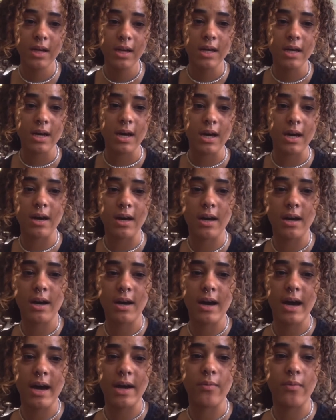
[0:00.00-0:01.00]
Uh,
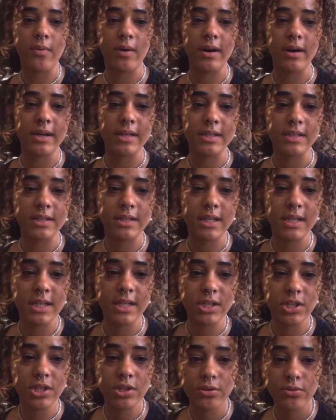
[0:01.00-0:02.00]
I want a
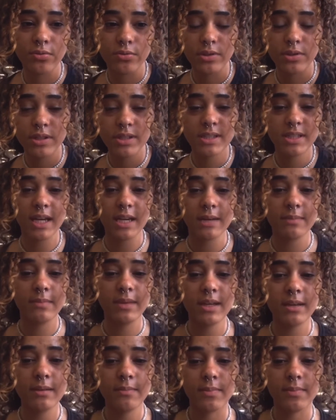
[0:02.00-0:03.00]
teacher who looks like
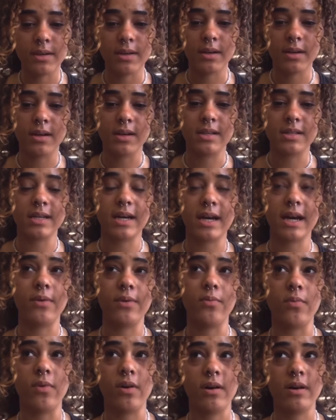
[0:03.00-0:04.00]
me because I
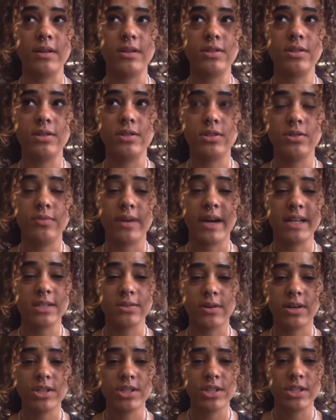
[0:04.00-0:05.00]
want to ask
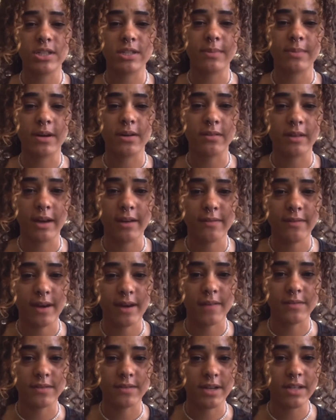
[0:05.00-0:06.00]
questions about life
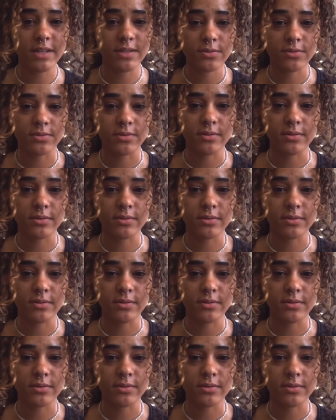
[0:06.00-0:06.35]
after high school.